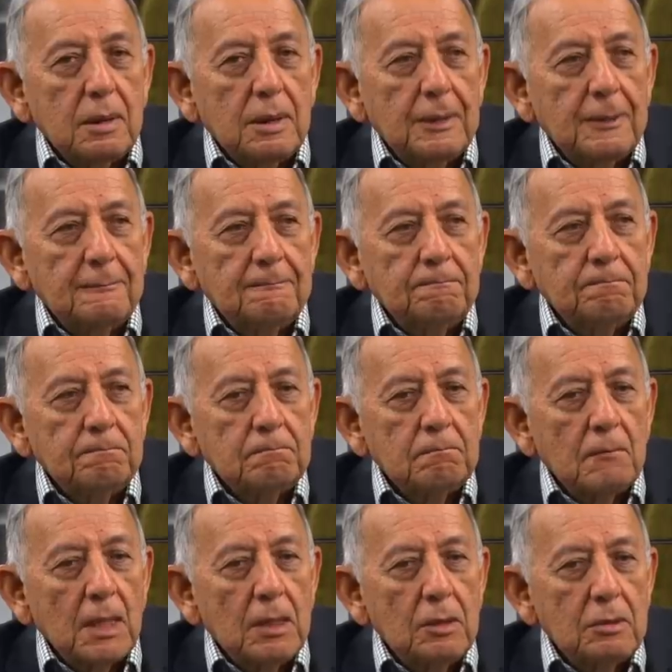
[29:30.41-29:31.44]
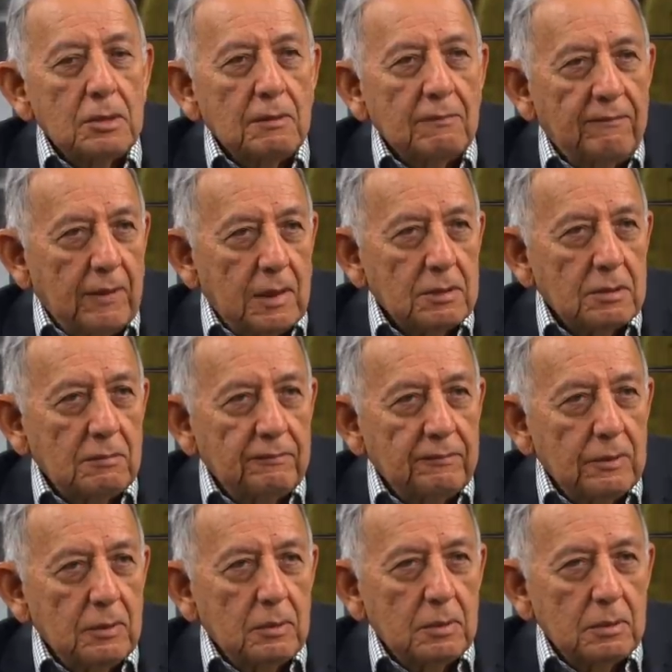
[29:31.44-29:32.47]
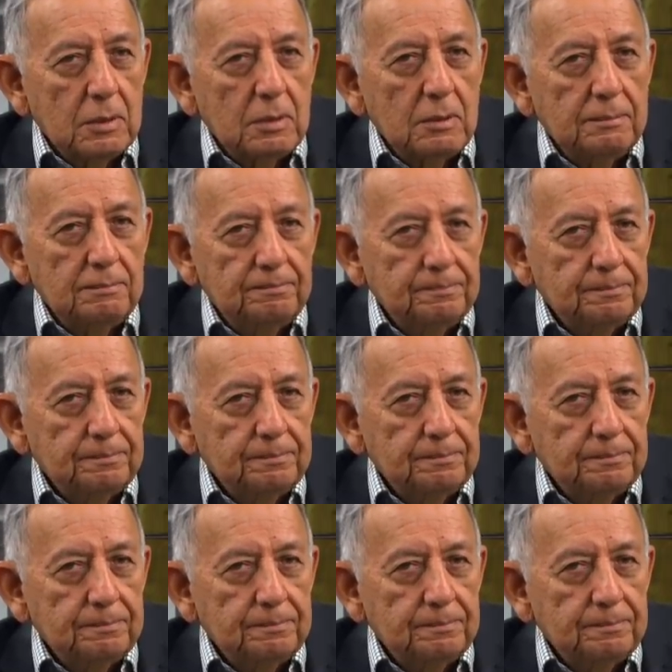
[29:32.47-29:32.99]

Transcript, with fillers: um, using fossil fuels